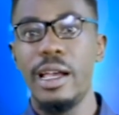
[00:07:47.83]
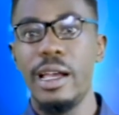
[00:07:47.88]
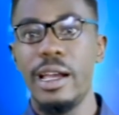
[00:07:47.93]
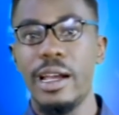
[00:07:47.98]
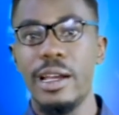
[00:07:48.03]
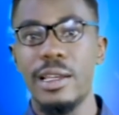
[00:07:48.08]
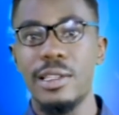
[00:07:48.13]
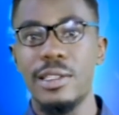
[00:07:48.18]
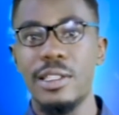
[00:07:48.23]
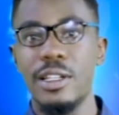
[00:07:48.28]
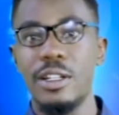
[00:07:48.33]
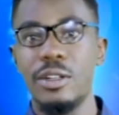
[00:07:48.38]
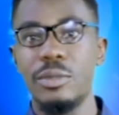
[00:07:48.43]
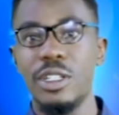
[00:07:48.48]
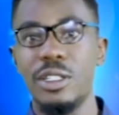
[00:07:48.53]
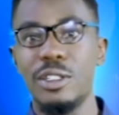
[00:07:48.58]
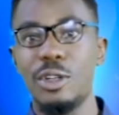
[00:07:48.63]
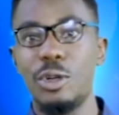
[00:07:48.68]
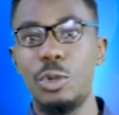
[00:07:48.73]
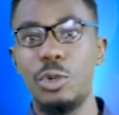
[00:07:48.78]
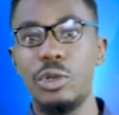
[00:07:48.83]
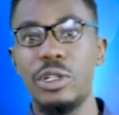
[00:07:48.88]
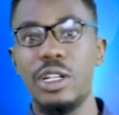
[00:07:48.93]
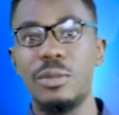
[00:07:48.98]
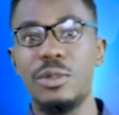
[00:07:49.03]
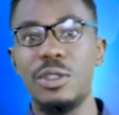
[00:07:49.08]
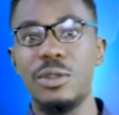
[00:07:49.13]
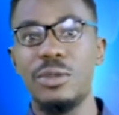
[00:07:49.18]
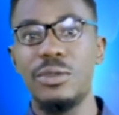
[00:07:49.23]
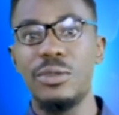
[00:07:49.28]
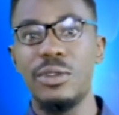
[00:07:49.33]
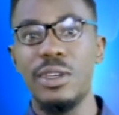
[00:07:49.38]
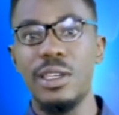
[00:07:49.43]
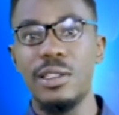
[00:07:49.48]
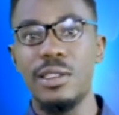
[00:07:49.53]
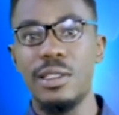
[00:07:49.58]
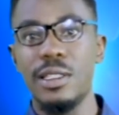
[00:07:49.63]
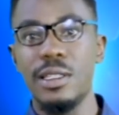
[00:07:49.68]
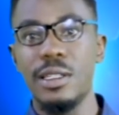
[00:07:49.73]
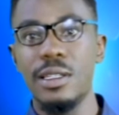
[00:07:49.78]
has now been called up to
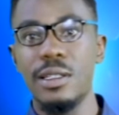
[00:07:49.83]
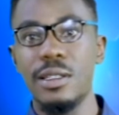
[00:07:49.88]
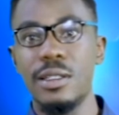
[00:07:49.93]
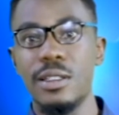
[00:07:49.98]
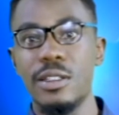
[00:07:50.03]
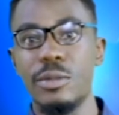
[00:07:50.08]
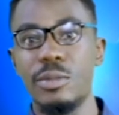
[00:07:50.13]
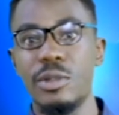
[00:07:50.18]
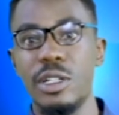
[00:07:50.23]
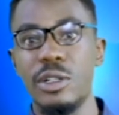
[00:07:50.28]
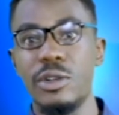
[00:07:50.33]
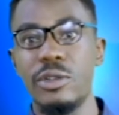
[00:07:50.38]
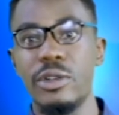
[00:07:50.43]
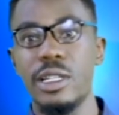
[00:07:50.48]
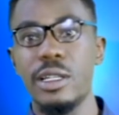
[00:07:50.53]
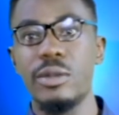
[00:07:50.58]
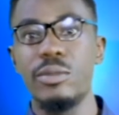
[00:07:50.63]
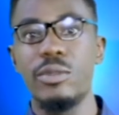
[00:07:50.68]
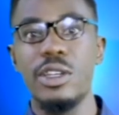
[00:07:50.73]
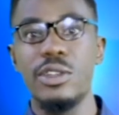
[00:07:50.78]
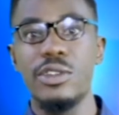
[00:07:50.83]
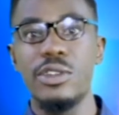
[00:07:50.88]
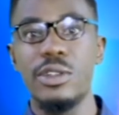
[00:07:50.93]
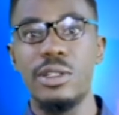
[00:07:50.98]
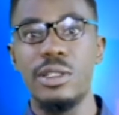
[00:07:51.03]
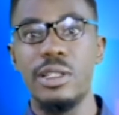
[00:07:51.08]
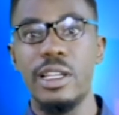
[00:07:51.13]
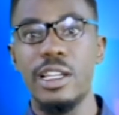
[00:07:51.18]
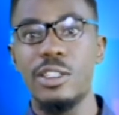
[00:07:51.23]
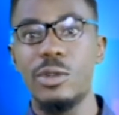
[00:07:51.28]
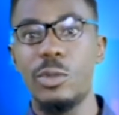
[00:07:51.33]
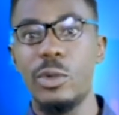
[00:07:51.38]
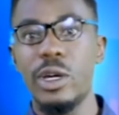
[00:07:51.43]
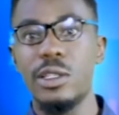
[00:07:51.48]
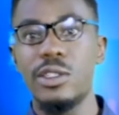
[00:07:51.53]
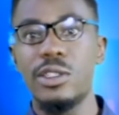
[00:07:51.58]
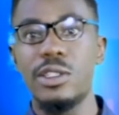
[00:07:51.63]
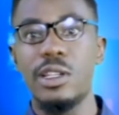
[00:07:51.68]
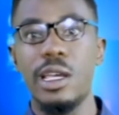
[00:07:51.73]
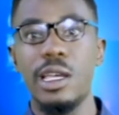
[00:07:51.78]
face the disciplinary commission next
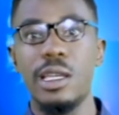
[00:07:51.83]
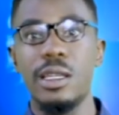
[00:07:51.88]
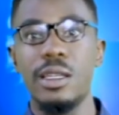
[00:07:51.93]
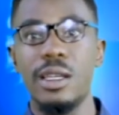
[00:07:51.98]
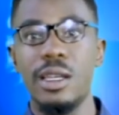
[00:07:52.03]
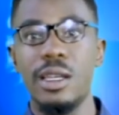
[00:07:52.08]
Wednesday